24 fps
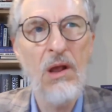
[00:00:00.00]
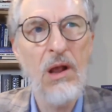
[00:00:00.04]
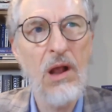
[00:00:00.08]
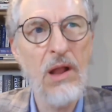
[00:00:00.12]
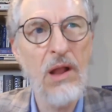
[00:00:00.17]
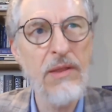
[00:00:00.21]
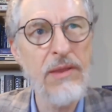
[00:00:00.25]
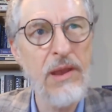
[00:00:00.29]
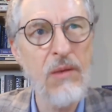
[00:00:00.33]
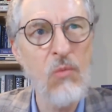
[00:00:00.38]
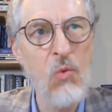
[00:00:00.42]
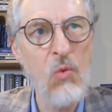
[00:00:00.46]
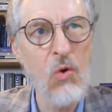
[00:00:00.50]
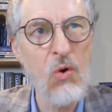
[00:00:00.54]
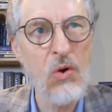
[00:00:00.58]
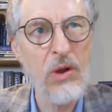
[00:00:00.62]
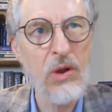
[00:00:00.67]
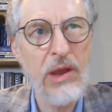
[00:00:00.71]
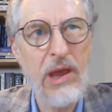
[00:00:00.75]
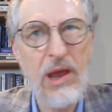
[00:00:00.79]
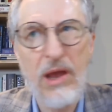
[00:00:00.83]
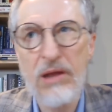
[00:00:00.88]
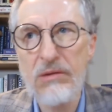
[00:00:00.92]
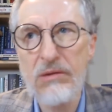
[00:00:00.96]
and they
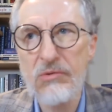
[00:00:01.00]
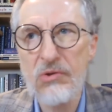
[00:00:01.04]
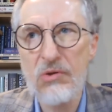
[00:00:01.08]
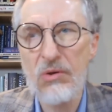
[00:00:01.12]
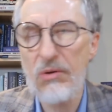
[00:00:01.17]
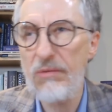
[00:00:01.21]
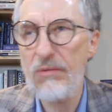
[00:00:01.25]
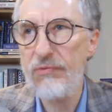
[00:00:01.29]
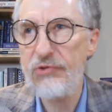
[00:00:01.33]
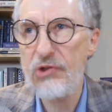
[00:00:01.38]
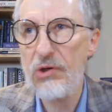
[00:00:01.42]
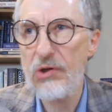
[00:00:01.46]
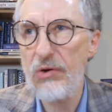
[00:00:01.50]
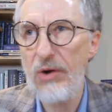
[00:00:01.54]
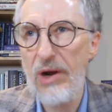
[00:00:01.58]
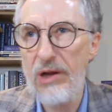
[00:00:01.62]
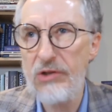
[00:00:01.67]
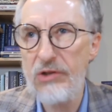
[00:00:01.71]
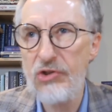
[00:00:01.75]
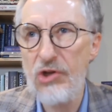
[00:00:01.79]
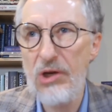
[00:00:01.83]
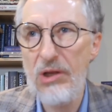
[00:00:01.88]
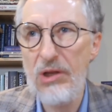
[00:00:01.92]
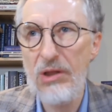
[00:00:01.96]
walk out sort of
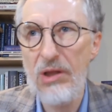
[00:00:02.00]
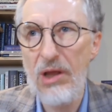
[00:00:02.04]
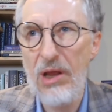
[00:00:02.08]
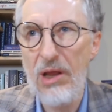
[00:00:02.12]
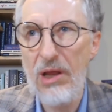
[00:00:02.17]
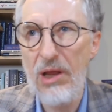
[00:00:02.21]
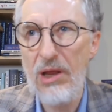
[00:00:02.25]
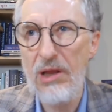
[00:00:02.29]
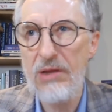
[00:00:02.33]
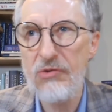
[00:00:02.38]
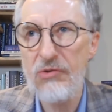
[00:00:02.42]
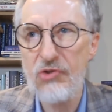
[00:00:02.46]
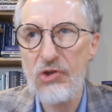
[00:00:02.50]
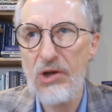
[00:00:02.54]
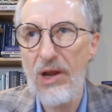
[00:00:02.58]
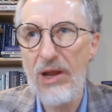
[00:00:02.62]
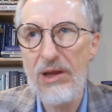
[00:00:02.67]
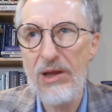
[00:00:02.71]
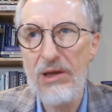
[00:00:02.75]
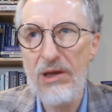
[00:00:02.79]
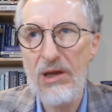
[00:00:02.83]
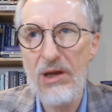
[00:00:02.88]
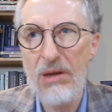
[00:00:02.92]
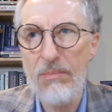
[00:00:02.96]
scratching their head,
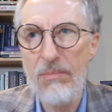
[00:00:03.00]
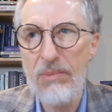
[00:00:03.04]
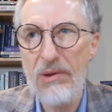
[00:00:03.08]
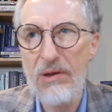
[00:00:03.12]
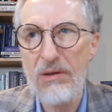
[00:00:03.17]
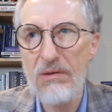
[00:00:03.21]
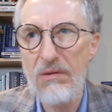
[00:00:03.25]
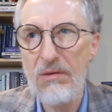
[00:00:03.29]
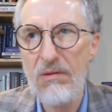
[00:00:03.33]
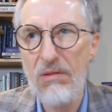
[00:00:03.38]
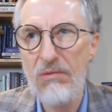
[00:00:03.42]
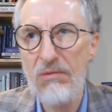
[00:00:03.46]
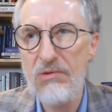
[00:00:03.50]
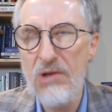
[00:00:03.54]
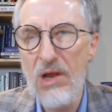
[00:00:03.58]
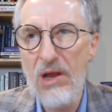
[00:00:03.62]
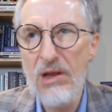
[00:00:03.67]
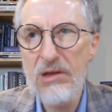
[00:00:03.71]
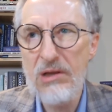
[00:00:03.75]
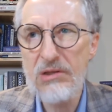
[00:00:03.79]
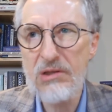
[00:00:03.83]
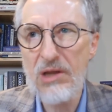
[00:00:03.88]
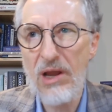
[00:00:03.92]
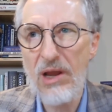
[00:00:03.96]
shaking it a bit and
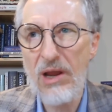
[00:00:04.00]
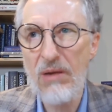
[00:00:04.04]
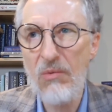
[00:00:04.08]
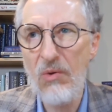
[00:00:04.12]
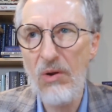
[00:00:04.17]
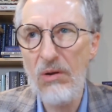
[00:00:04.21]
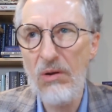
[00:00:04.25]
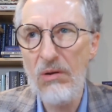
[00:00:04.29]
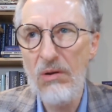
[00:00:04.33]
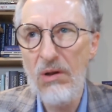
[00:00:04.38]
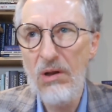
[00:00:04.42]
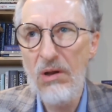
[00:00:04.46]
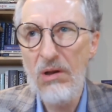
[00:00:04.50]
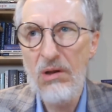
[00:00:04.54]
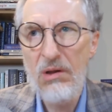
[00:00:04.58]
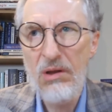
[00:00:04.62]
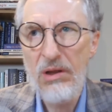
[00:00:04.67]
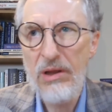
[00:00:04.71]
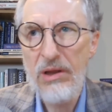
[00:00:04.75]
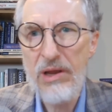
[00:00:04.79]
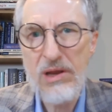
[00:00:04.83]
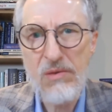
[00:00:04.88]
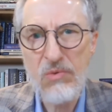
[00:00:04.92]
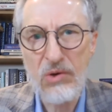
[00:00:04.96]
saying, well,
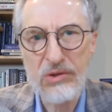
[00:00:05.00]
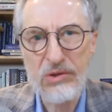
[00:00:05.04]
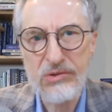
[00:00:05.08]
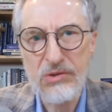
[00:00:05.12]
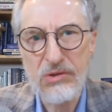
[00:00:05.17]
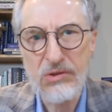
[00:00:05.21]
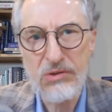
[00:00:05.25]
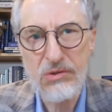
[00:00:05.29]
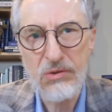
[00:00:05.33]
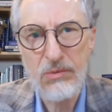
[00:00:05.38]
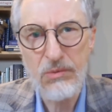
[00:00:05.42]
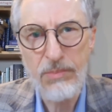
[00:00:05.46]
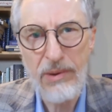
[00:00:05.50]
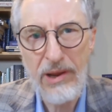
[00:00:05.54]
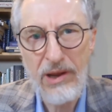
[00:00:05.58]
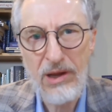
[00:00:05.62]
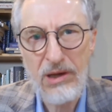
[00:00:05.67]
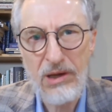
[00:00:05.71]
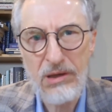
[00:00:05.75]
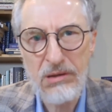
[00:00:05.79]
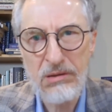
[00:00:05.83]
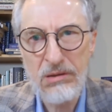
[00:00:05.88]
he wasn't too bad.